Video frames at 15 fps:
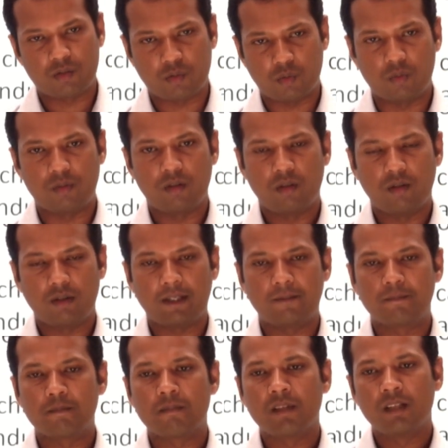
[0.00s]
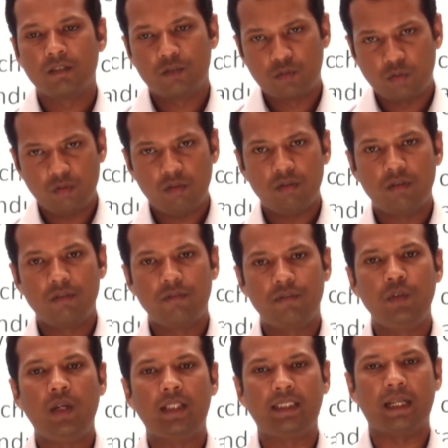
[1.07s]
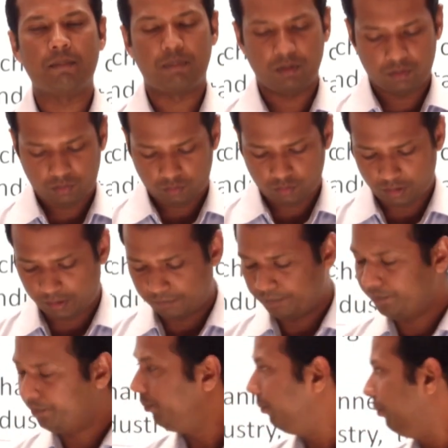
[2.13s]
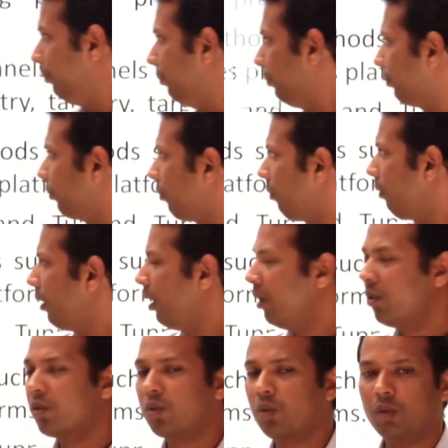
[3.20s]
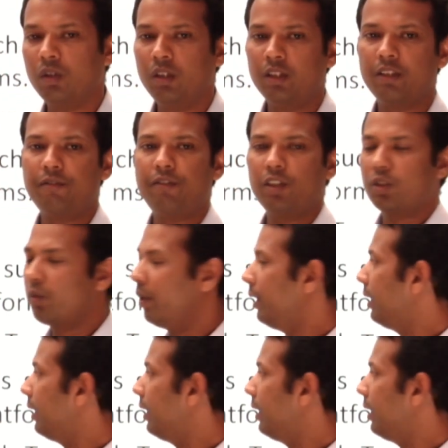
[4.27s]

role. Okay, through few examples. Okay, so the first one is